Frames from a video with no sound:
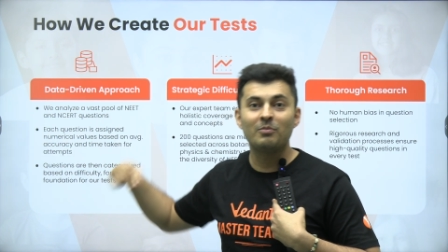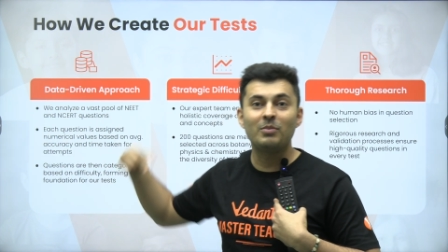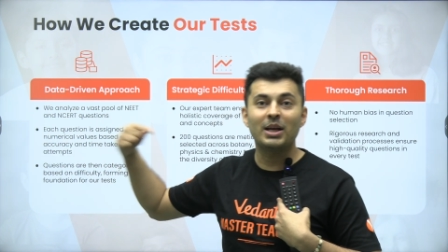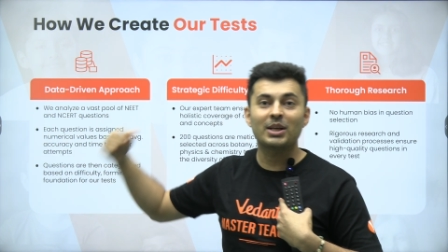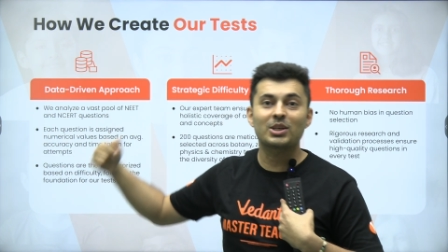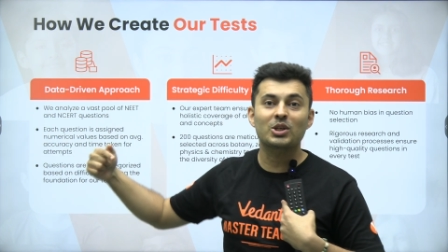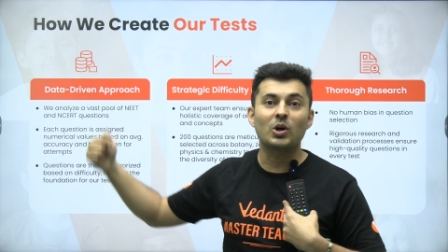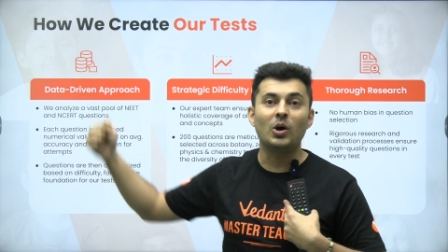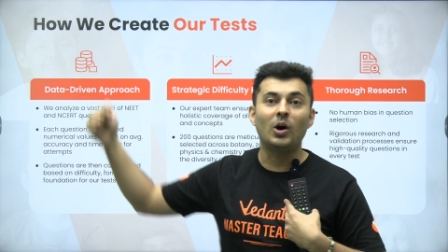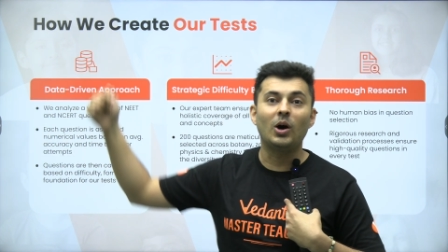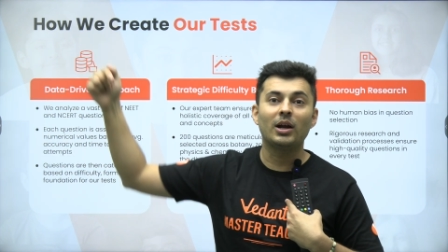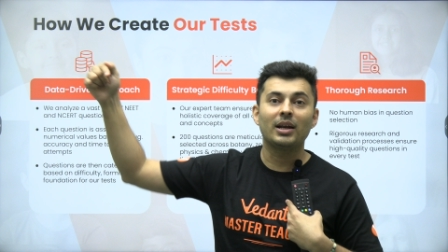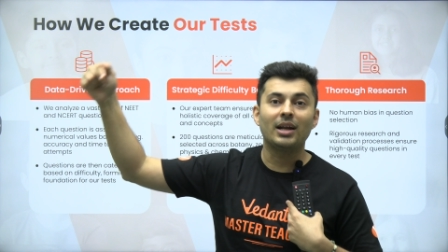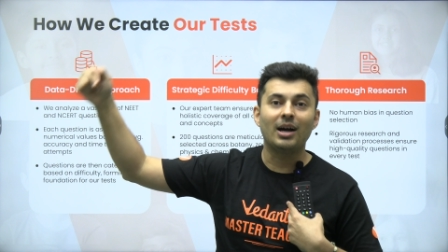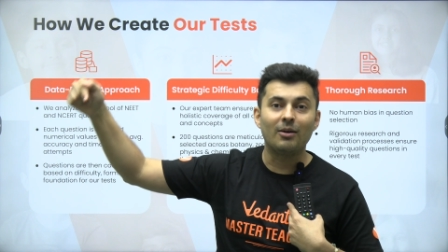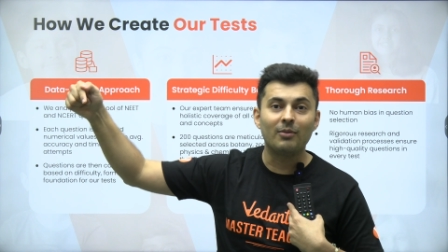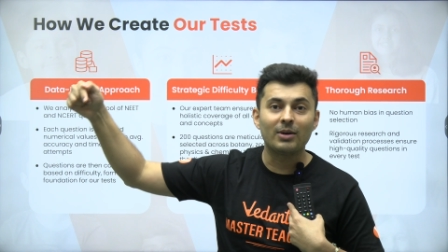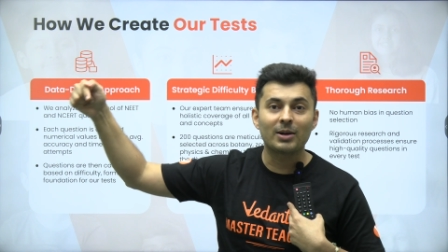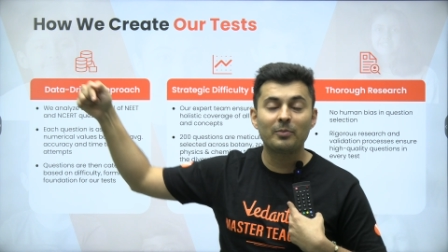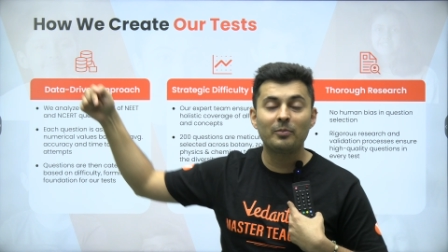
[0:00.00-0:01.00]
based on
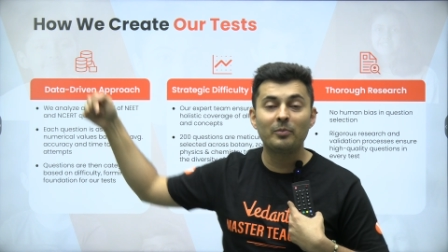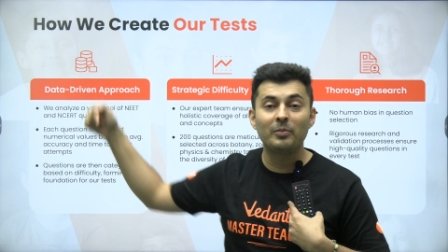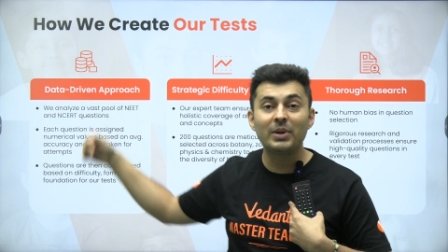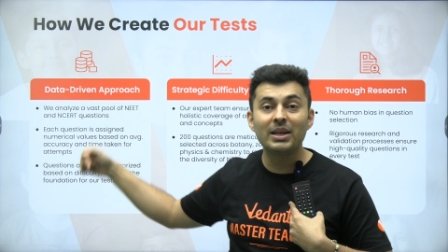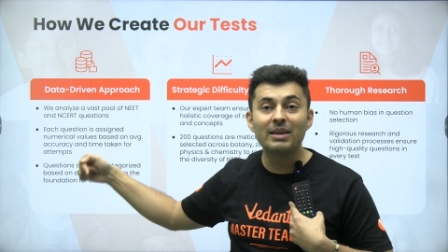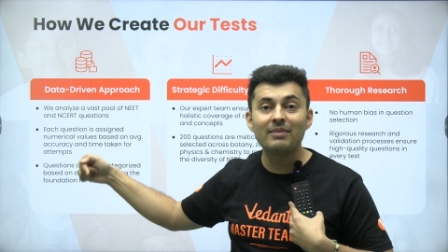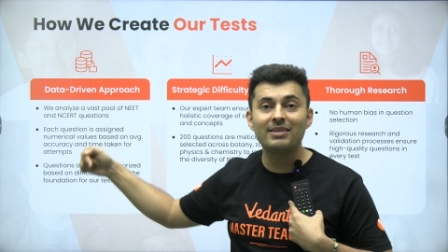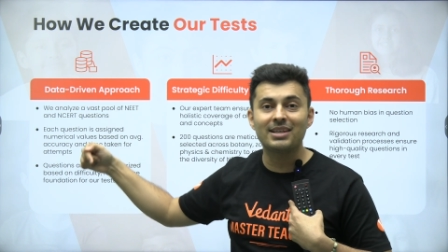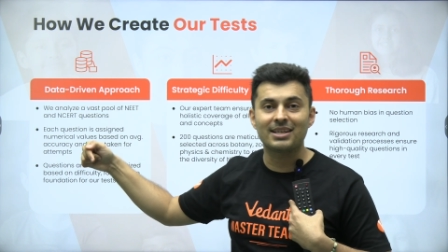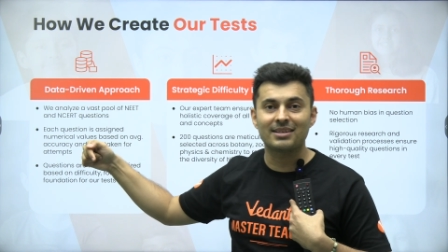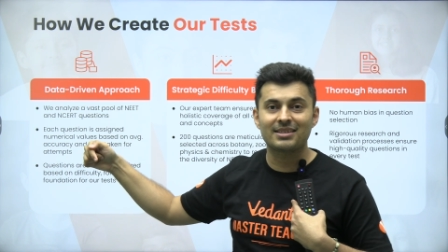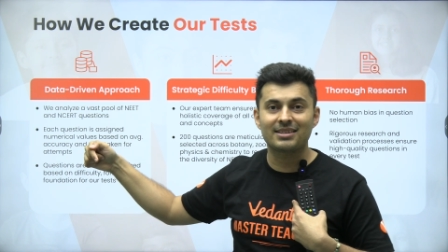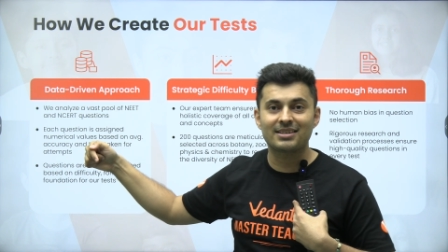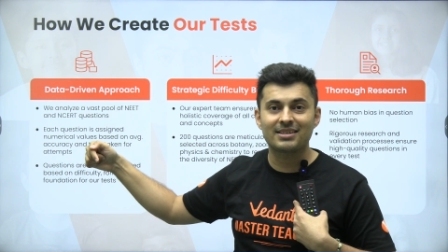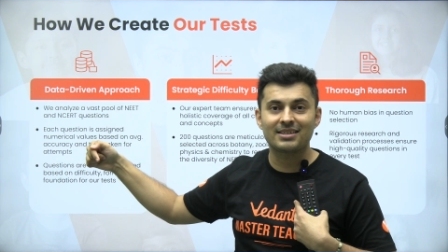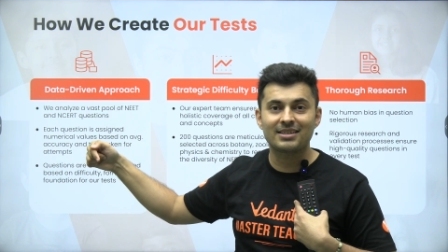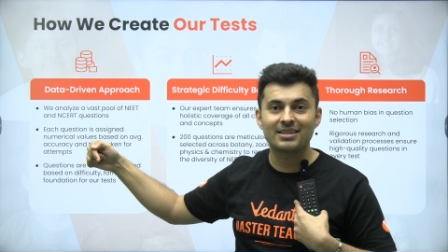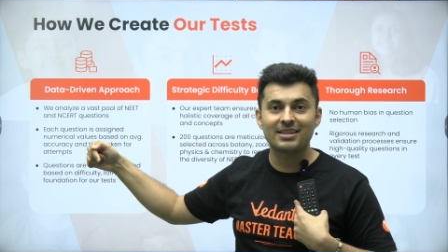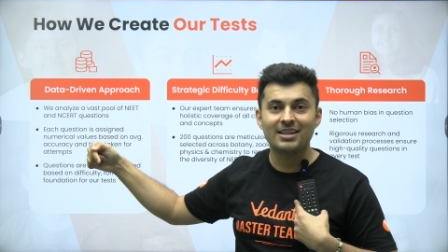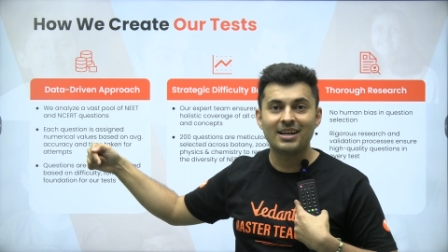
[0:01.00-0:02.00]
our
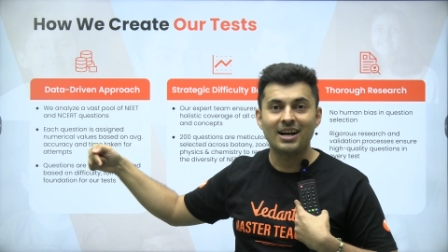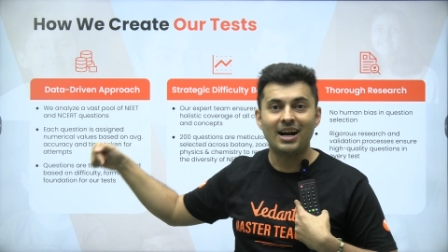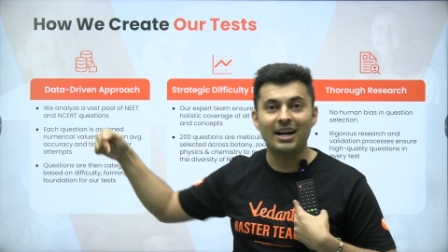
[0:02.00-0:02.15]
previous